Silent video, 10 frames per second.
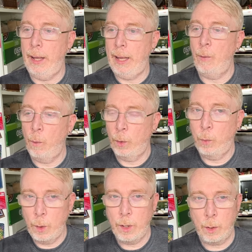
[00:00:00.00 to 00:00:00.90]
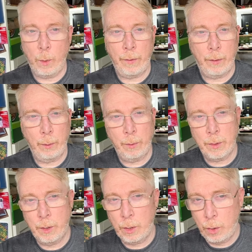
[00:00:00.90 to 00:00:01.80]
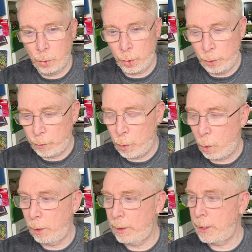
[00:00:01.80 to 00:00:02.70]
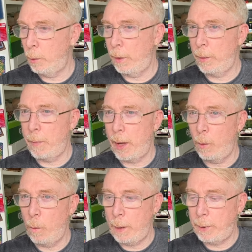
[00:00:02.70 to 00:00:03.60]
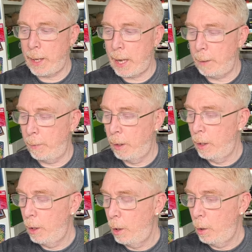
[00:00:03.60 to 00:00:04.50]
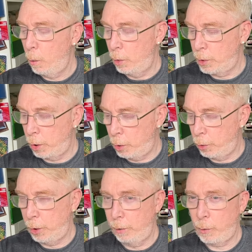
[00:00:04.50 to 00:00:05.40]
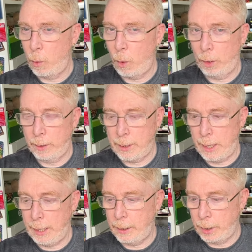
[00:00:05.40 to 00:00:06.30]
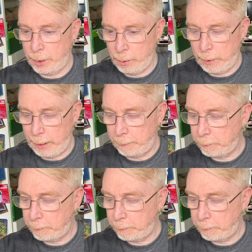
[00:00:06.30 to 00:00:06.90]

it would work, whether it was good enough quality, whether my webcam was good enough quality to do it.